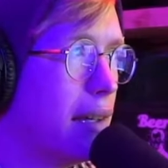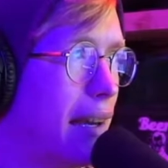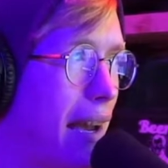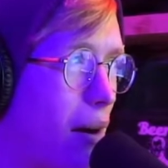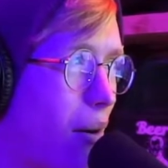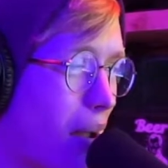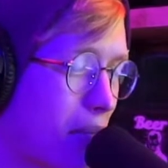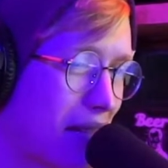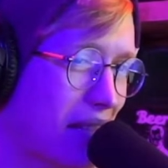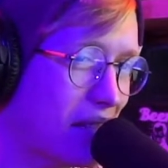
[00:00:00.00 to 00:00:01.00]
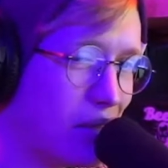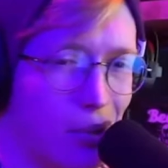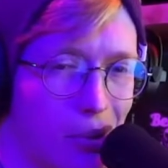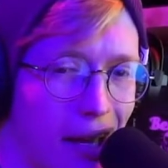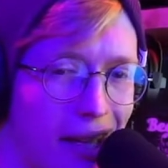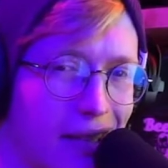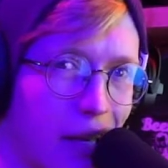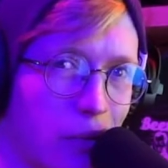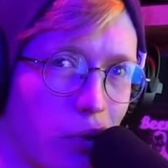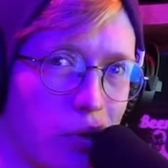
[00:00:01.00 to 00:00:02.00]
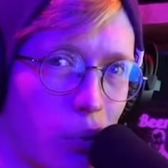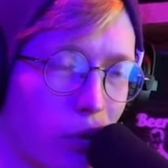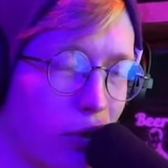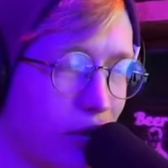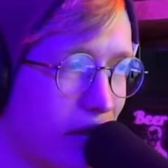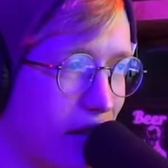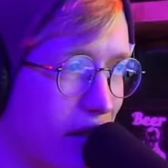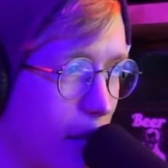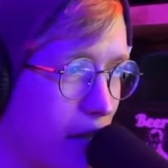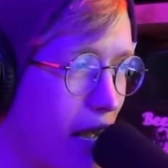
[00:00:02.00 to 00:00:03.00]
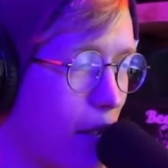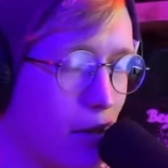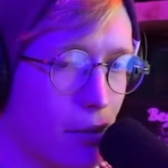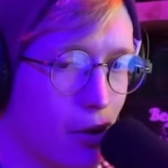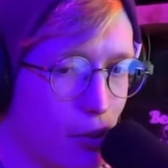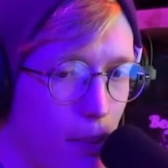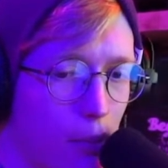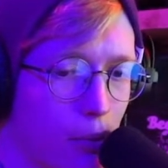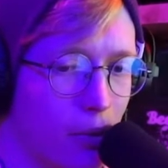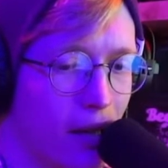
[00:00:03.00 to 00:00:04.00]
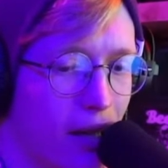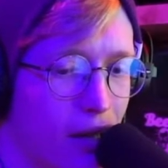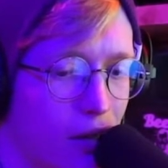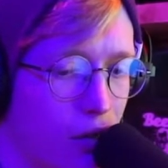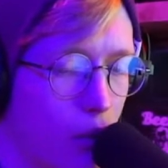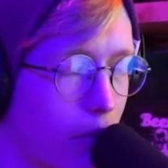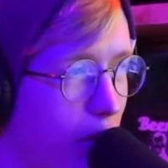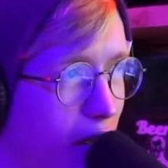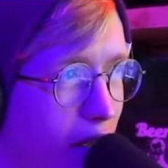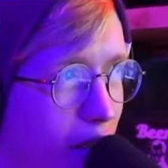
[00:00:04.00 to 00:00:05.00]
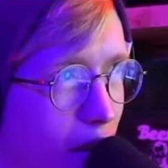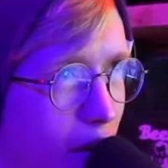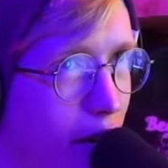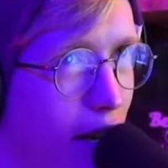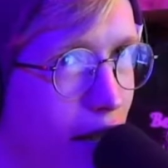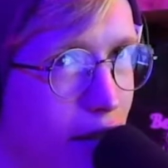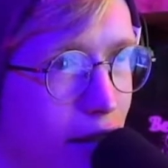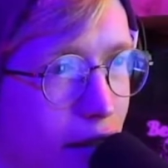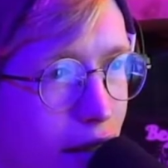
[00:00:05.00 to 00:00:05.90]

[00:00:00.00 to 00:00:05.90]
how I'm in these two like diverse worlds at the same time that most people don't think are connected.